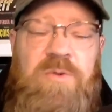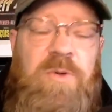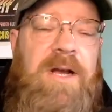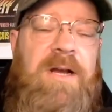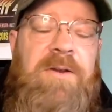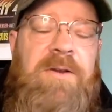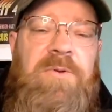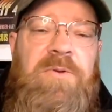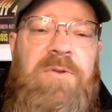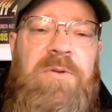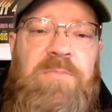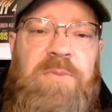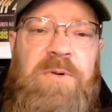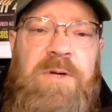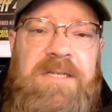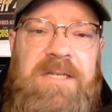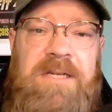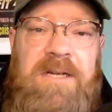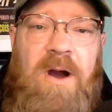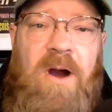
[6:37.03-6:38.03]
We're not going to throw the
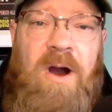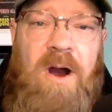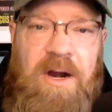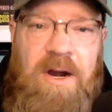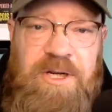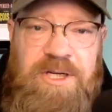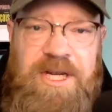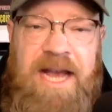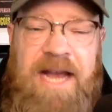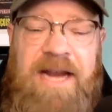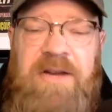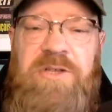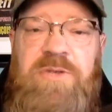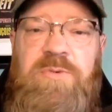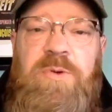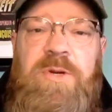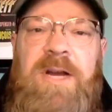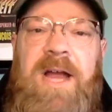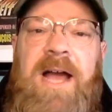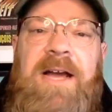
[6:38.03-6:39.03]
books at
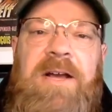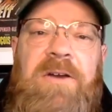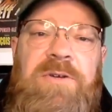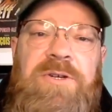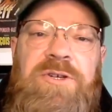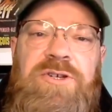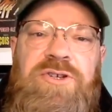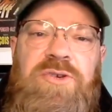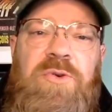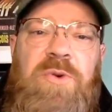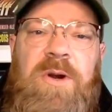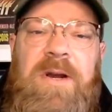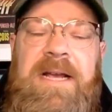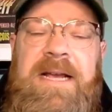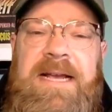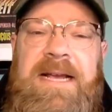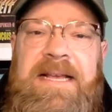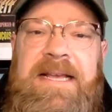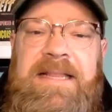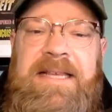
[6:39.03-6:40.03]
carjackers. We're not going to ensure
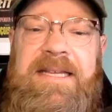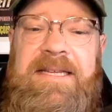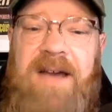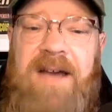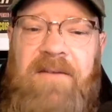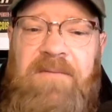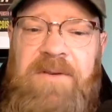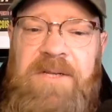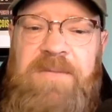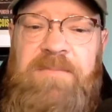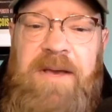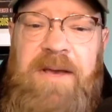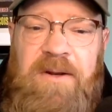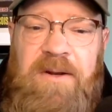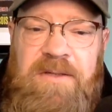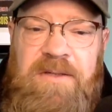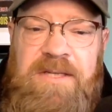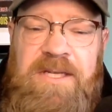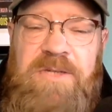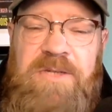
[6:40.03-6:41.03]
the toughest
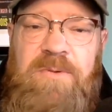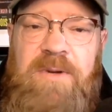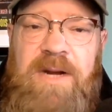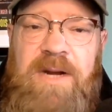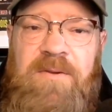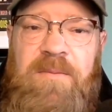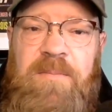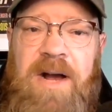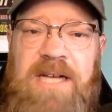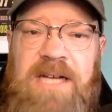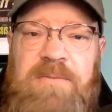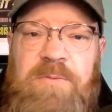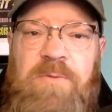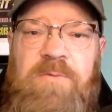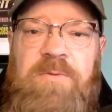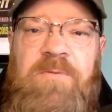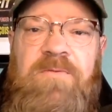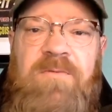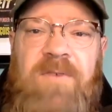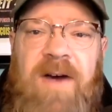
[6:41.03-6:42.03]
penalties whenever possible
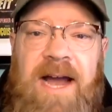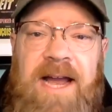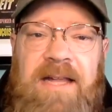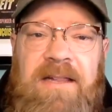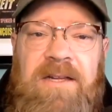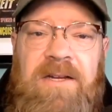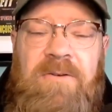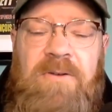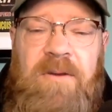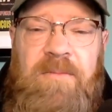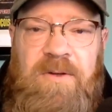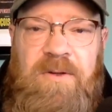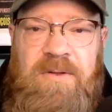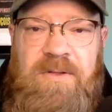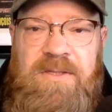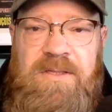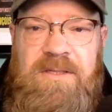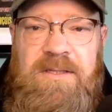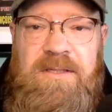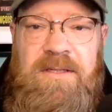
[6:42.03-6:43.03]
for violent
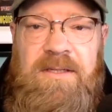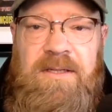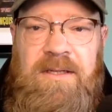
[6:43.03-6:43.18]
criminals.